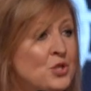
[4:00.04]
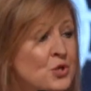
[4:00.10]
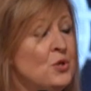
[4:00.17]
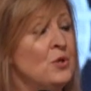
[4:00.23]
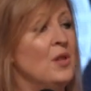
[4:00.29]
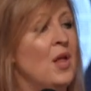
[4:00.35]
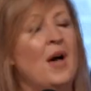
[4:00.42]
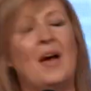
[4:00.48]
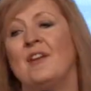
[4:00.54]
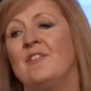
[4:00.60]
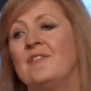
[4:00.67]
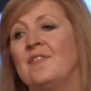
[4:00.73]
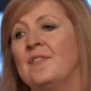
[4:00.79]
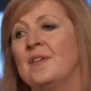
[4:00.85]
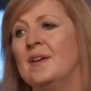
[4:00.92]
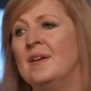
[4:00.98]
to
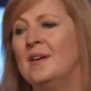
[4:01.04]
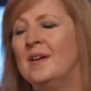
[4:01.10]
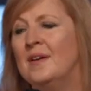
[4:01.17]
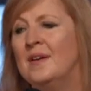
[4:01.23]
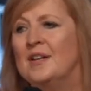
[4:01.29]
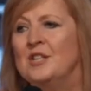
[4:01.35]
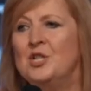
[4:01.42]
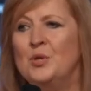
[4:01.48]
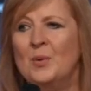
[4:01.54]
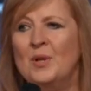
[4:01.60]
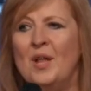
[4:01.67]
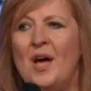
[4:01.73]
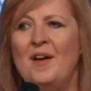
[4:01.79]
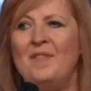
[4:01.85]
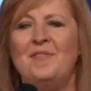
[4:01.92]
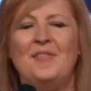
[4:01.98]
life, to a
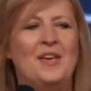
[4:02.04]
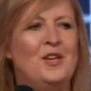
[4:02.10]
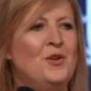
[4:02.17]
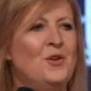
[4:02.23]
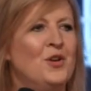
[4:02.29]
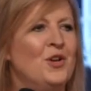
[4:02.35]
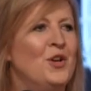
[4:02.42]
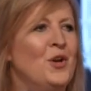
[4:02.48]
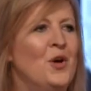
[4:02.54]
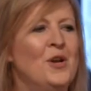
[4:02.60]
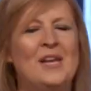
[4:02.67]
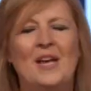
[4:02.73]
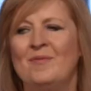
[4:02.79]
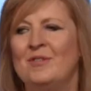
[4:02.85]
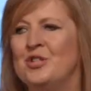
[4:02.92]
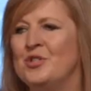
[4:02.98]
life that you could
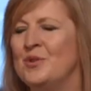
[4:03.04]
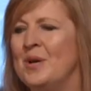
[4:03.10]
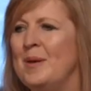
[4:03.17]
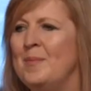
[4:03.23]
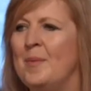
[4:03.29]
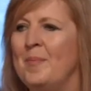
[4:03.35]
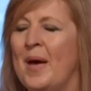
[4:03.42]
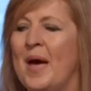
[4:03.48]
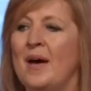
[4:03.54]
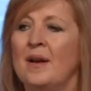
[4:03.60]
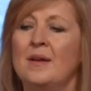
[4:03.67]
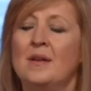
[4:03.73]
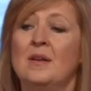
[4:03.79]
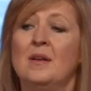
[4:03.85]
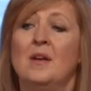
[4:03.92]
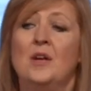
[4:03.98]
only ever dream about,
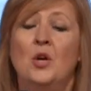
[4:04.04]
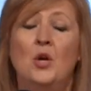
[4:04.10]
and